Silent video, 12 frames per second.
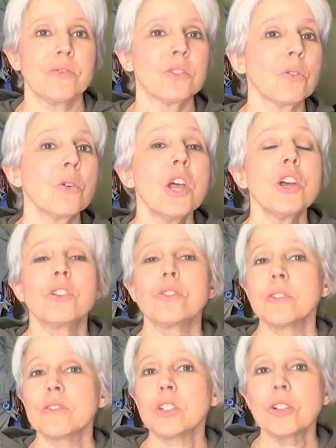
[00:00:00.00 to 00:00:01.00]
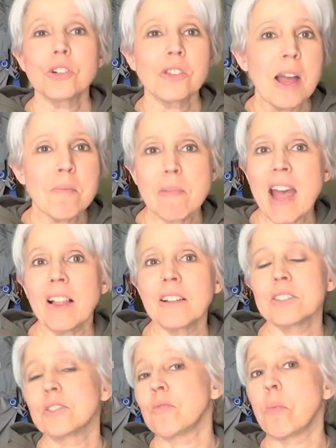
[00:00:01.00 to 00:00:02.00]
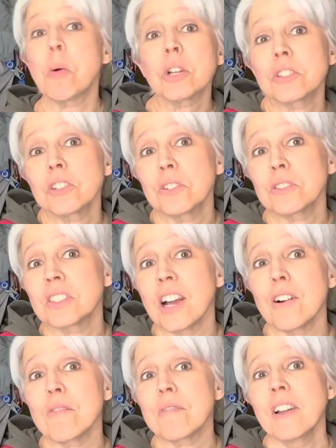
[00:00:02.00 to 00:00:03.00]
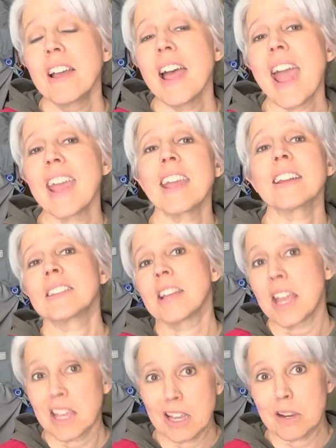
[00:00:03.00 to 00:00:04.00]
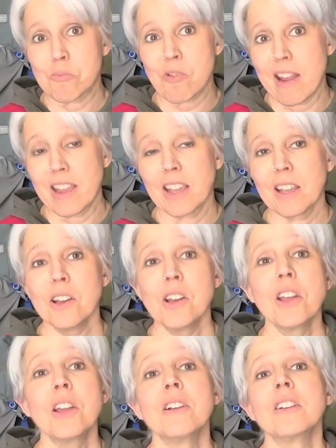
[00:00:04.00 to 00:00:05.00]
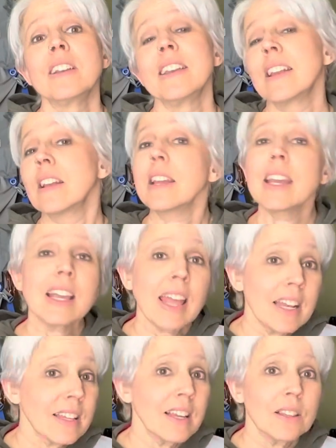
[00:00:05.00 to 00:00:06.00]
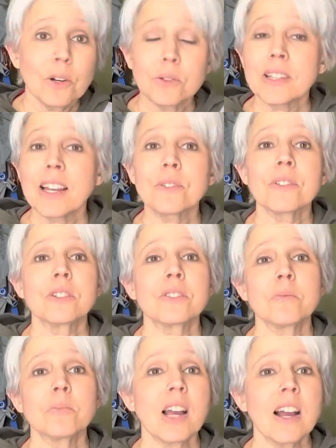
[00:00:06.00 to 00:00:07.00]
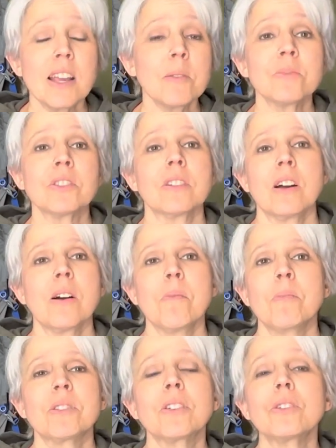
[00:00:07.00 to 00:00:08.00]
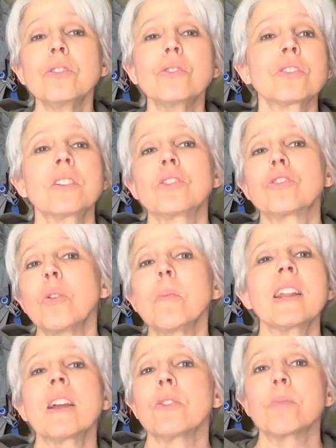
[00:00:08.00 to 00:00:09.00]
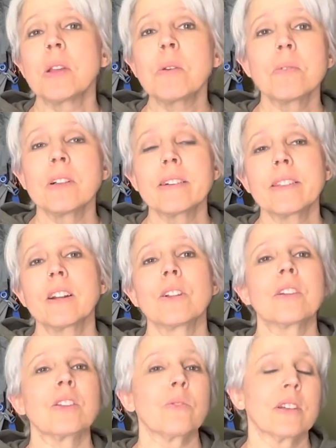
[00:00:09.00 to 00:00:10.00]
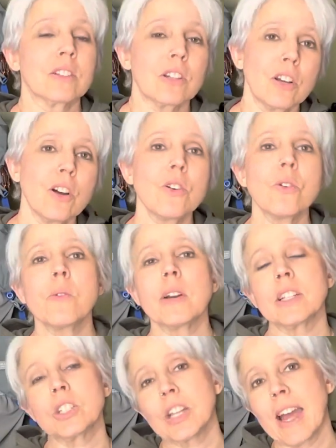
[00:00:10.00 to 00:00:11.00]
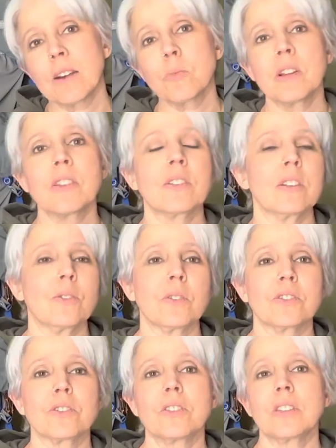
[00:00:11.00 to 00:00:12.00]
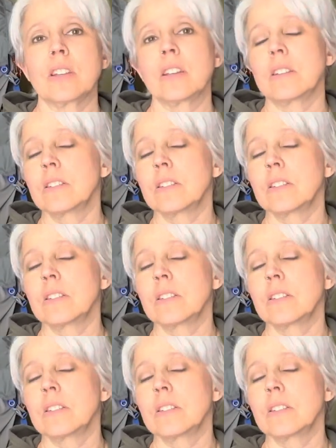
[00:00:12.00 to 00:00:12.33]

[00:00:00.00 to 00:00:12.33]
So you do have to learn that balance of pushing yourself and taking a break. And it can get lonely out there sometimes, but there are usually so many other people out there that you get to know and chat with, and you can certainly,